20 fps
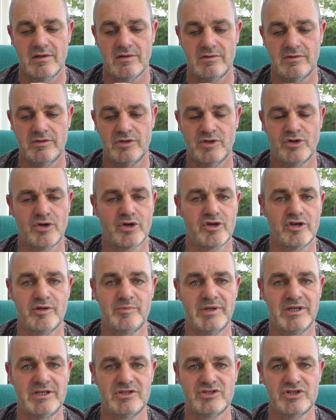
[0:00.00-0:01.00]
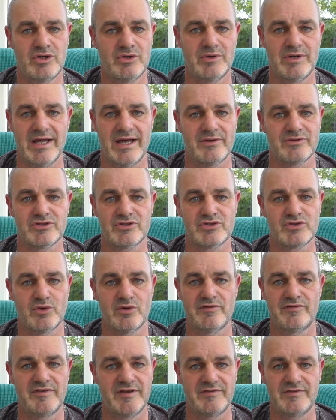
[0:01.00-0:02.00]
you're not going to be shooting out to
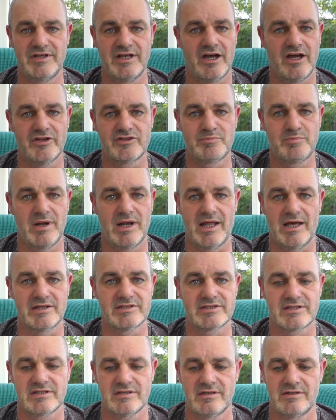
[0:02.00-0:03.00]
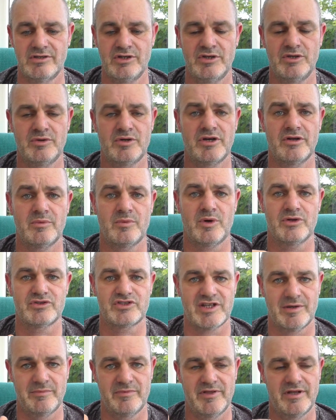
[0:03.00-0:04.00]
sort of 50 yards plus. You're going to want
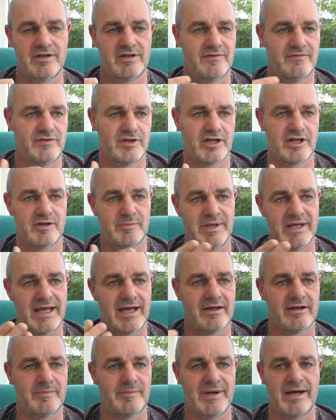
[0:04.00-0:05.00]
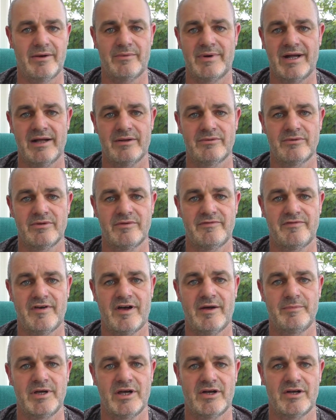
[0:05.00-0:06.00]
something, if you're going to be out and about around the
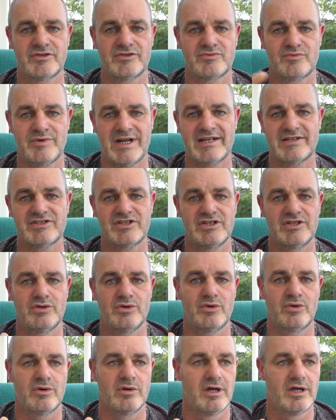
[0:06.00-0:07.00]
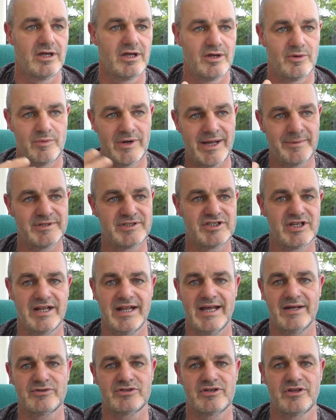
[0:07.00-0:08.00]
farmyards ratting or rabbiting
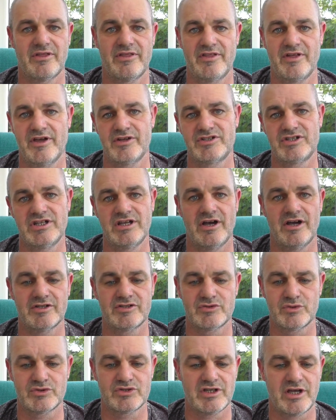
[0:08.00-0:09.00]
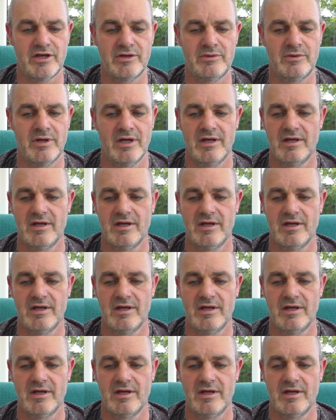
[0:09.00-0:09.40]
out to 30 yards or so,